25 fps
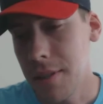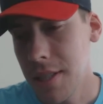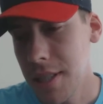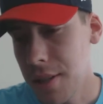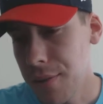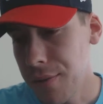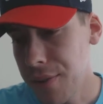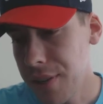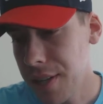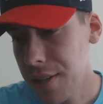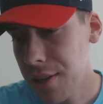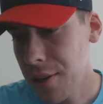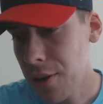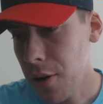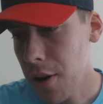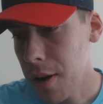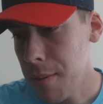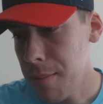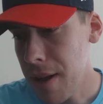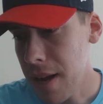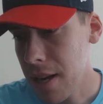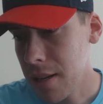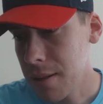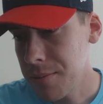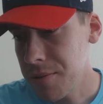So Vinny Curry,
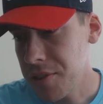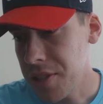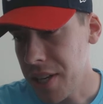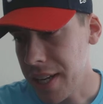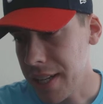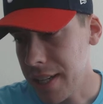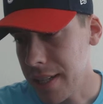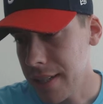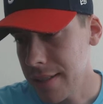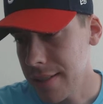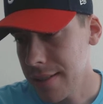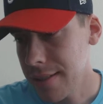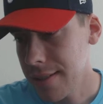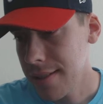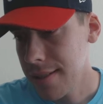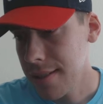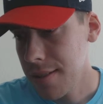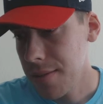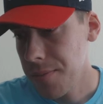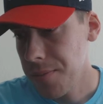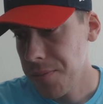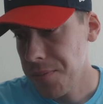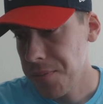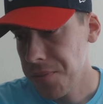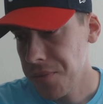Malcolm Jenkins.
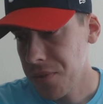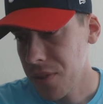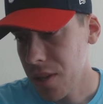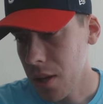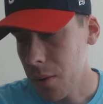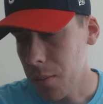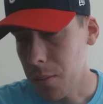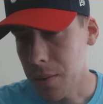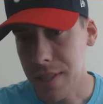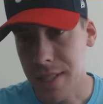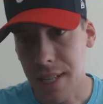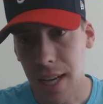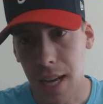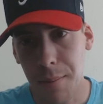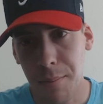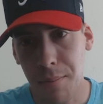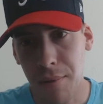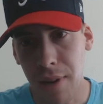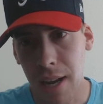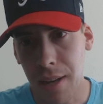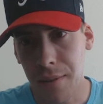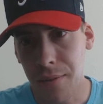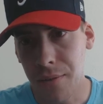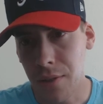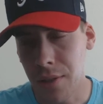We signed
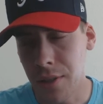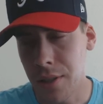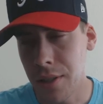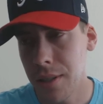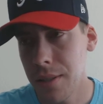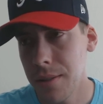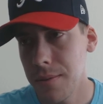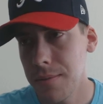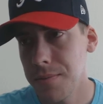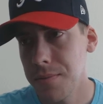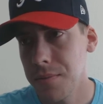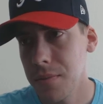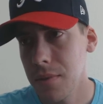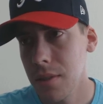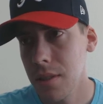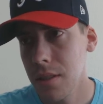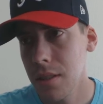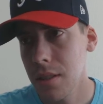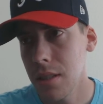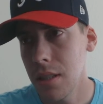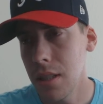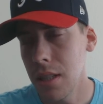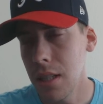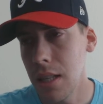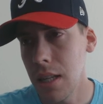Bradford.
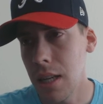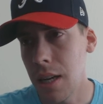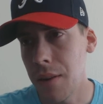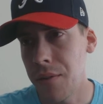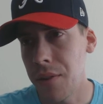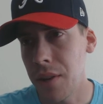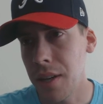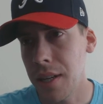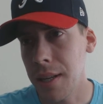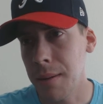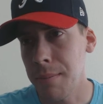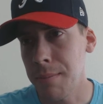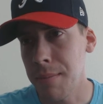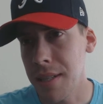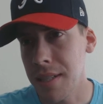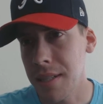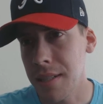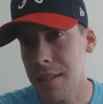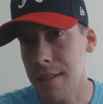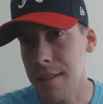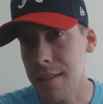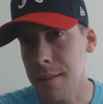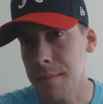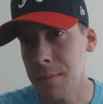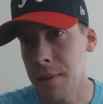I feel like I'm
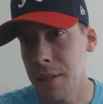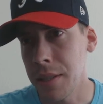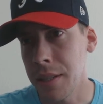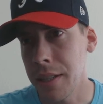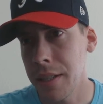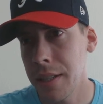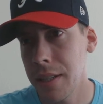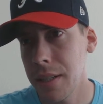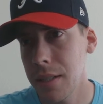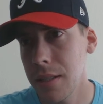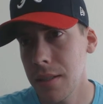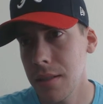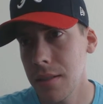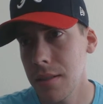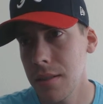missing somebody.